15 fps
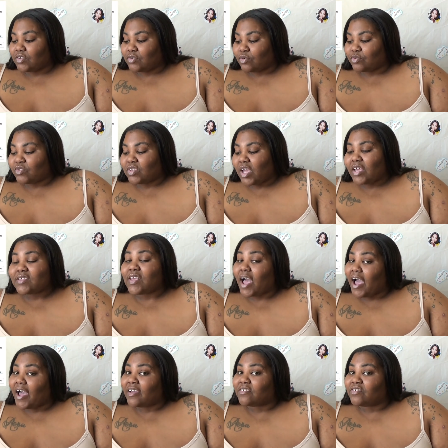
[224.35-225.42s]
So she has
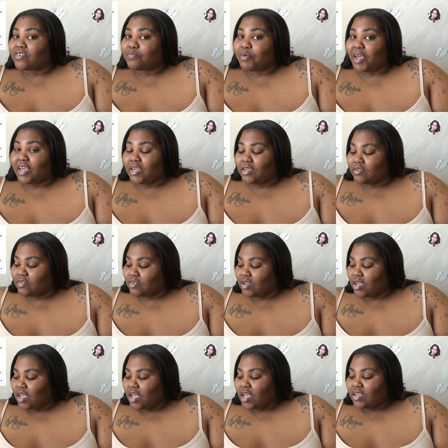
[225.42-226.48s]
an IG page.
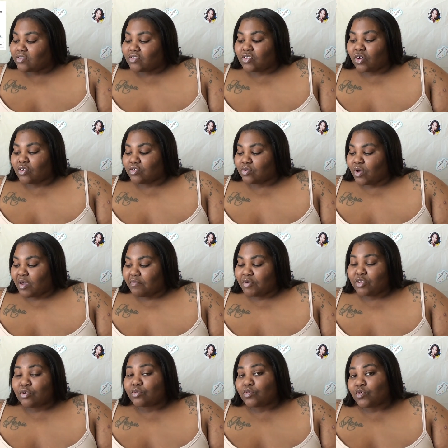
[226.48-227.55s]
She also have a
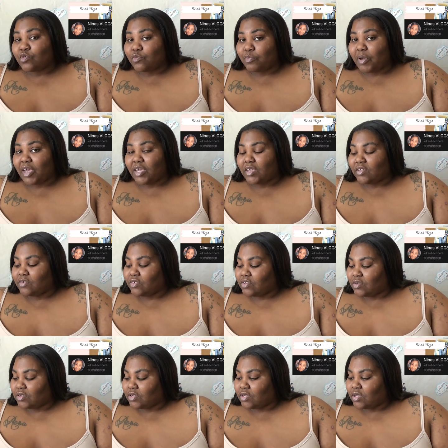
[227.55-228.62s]
YouTube
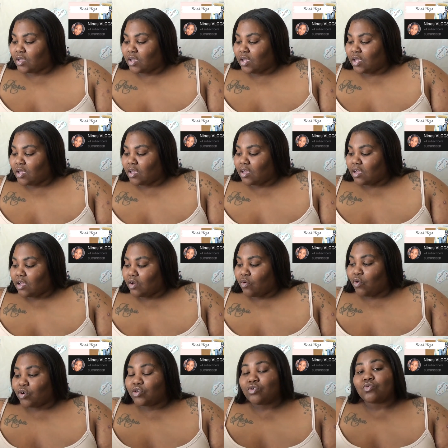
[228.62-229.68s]
page
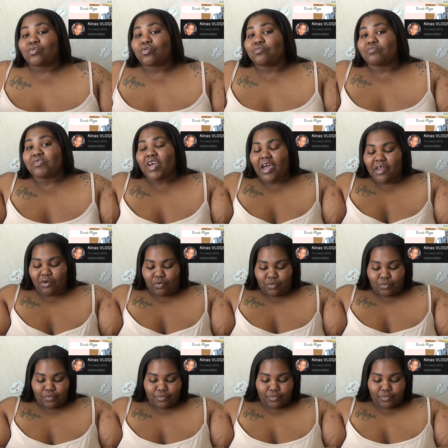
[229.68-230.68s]
or YouTube channel.